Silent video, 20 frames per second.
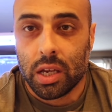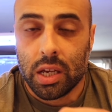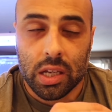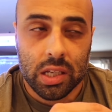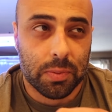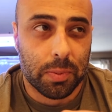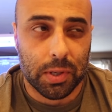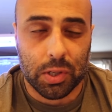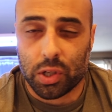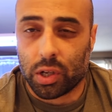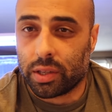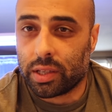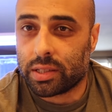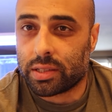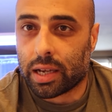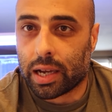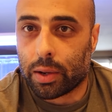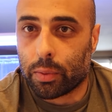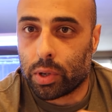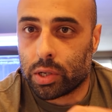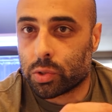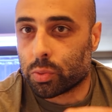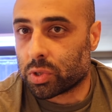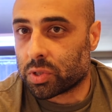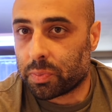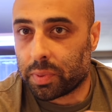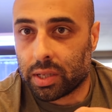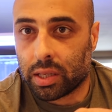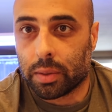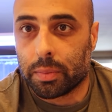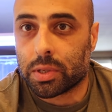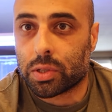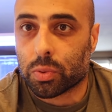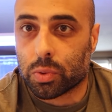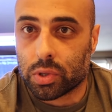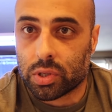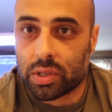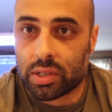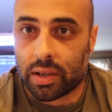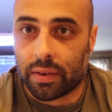especially on these highways where speed limits
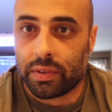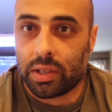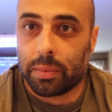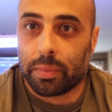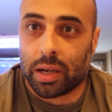were 70